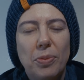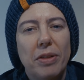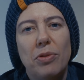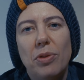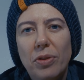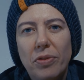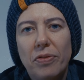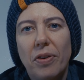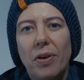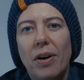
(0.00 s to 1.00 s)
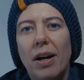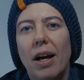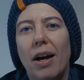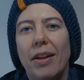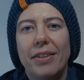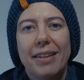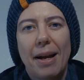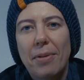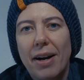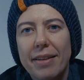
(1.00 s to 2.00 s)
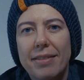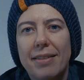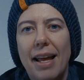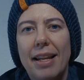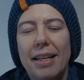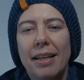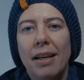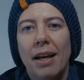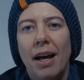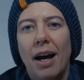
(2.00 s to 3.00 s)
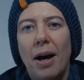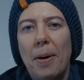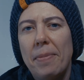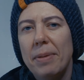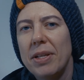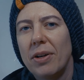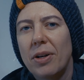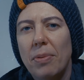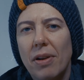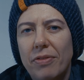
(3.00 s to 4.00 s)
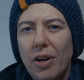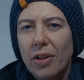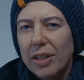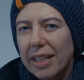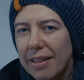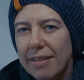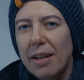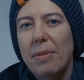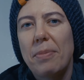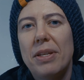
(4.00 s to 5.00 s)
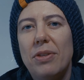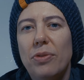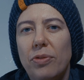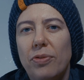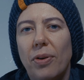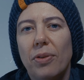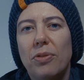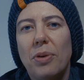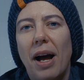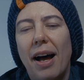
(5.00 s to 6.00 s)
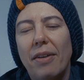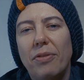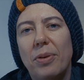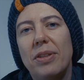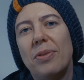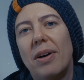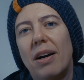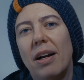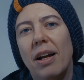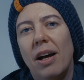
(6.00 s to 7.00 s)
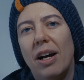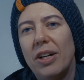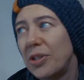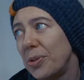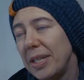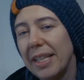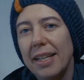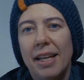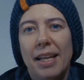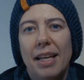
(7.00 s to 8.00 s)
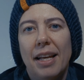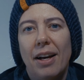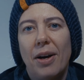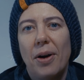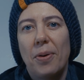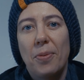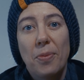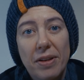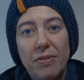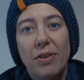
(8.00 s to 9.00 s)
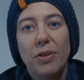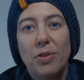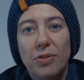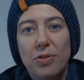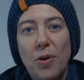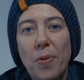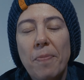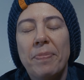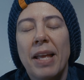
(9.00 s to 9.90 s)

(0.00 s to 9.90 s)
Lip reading: what to look for, the camera setting, maybe a couple of other gears that might be useful to have when you are shooting with the snow.